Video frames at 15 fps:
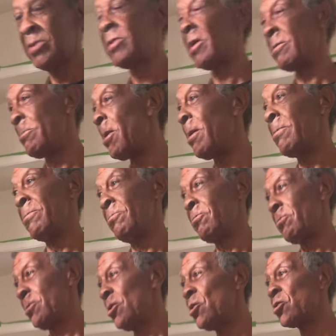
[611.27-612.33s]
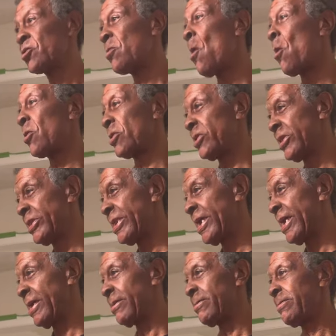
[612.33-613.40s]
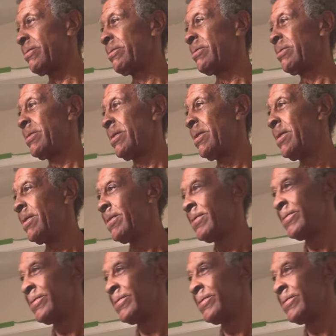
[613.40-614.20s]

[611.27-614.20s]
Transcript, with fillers: cut them up a little smaller than anything, that. Anything else?